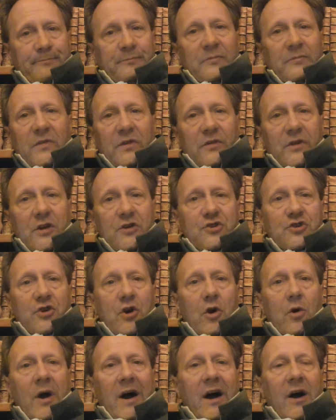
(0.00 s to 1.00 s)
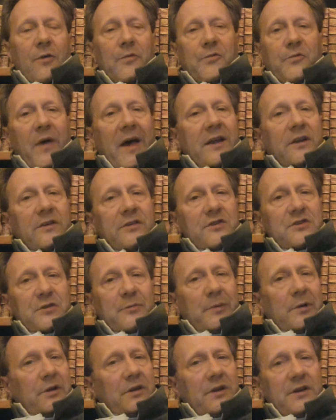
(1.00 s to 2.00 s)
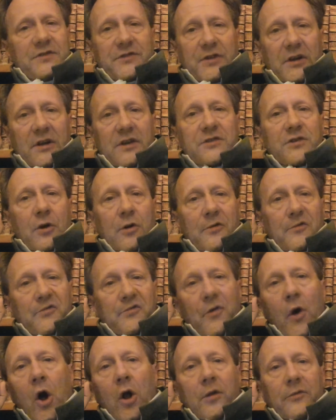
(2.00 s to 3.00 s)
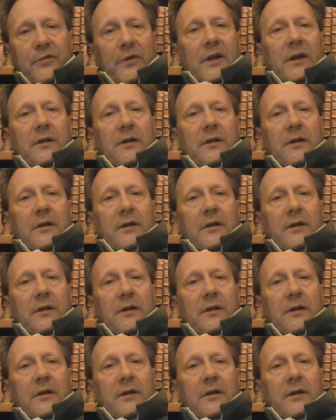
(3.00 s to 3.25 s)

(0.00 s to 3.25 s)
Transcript: they show how fat and disability studies are evolving.